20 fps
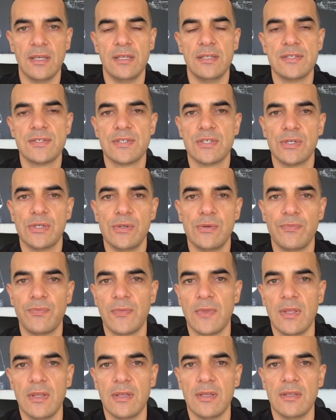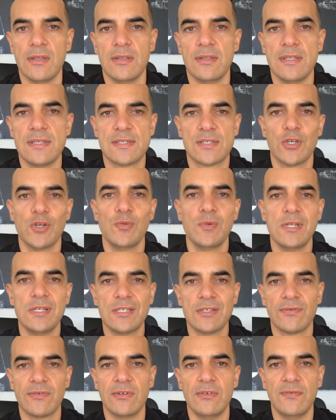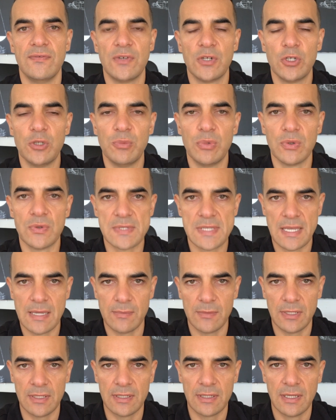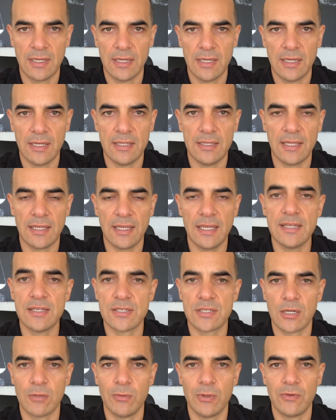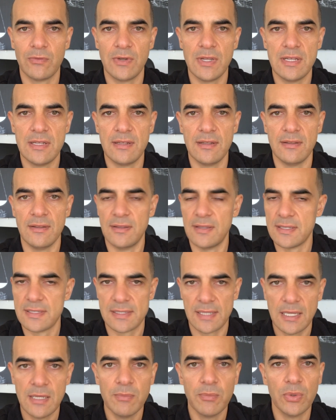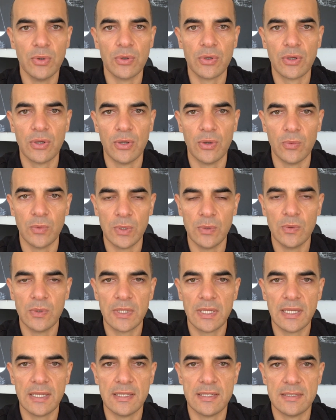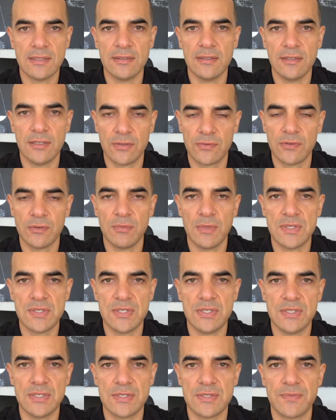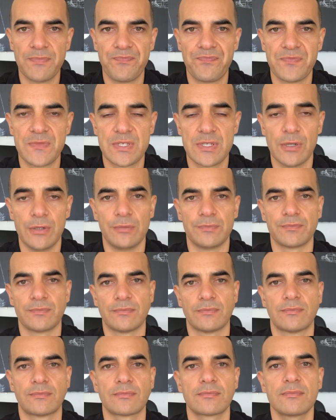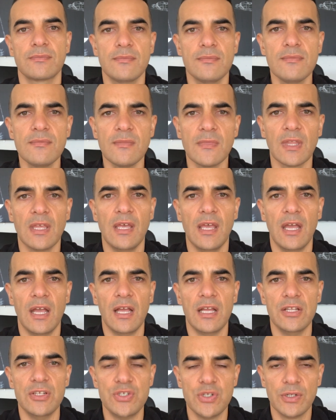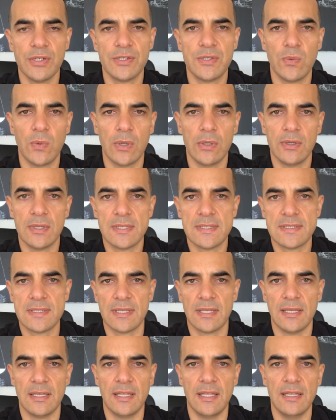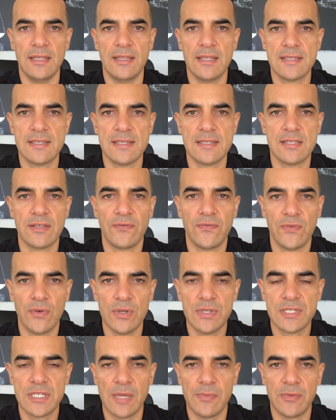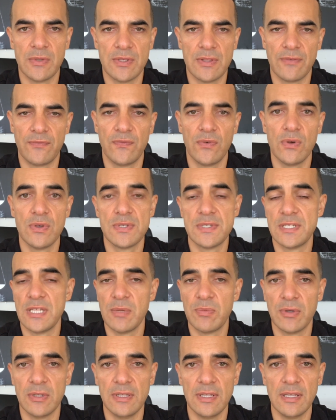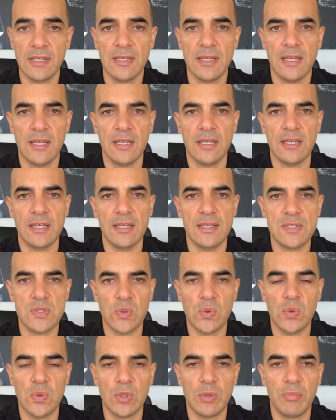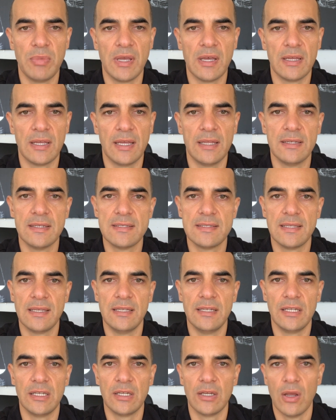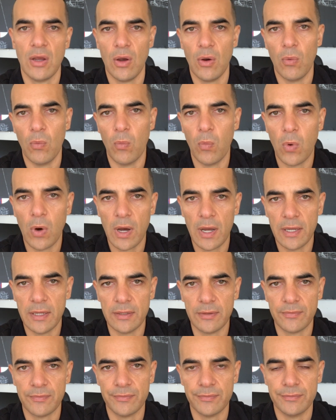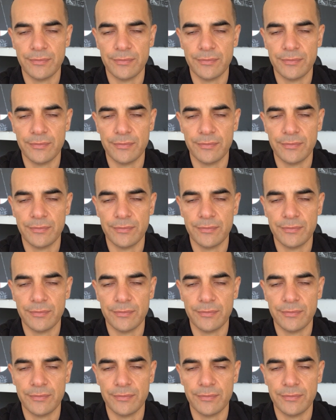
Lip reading: And so there's so many different variables happening that each time we read the same book, we will get different messages. So, Journey to Wellness, this is the first chapter. The first step in there is all about understanding why.